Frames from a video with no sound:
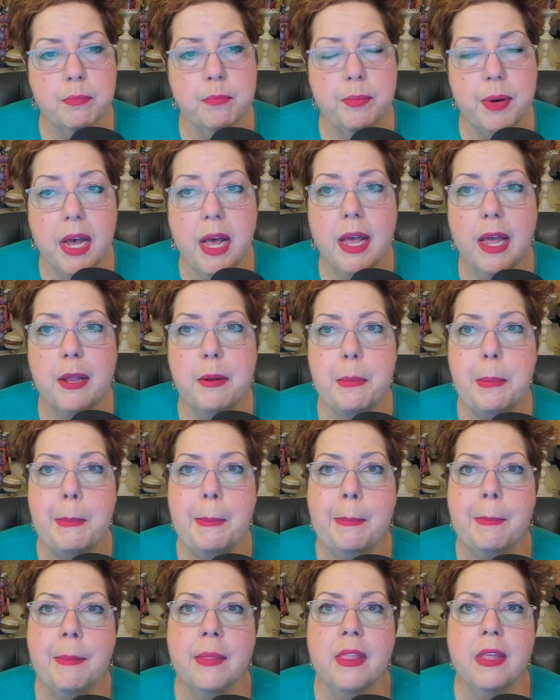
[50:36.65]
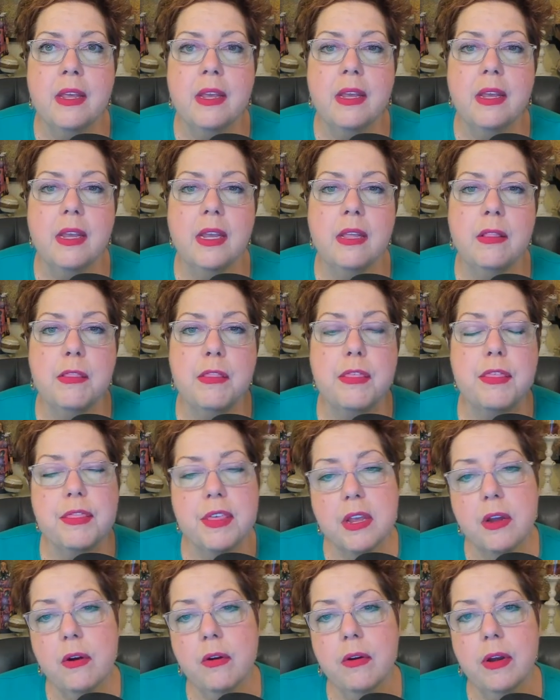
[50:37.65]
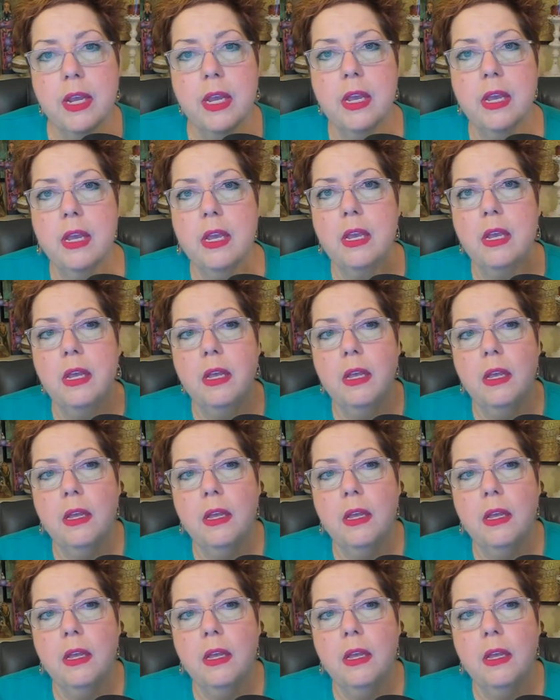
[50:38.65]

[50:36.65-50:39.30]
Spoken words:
But in theory,